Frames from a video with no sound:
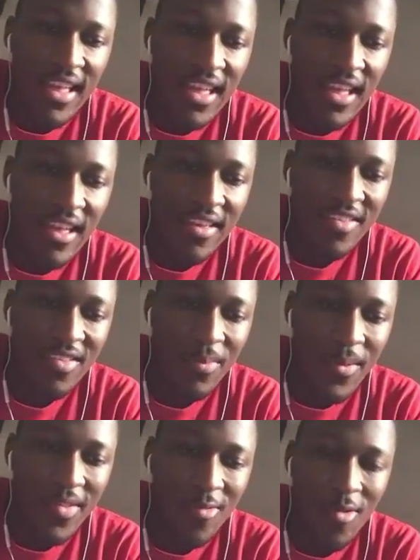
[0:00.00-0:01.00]
it just
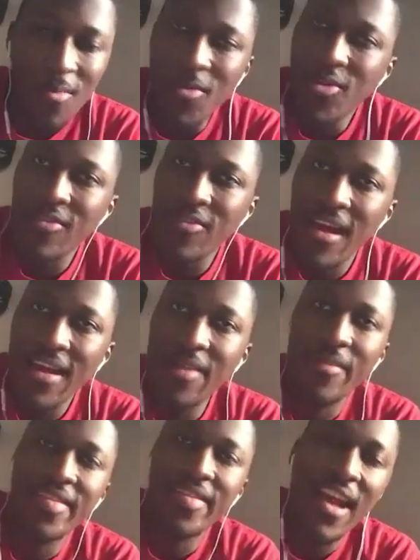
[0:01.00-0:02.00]
depends on what mood I'm in. I could
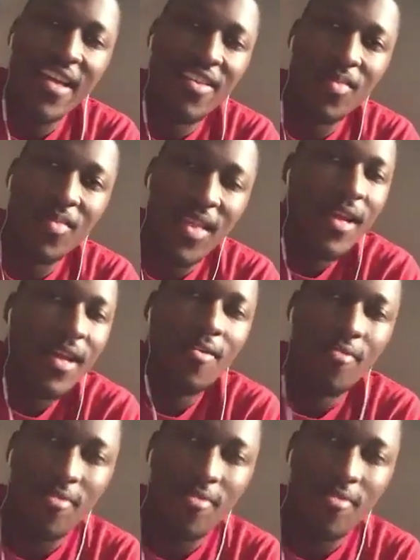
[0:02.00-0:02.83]
be tired and just be like, "Oh,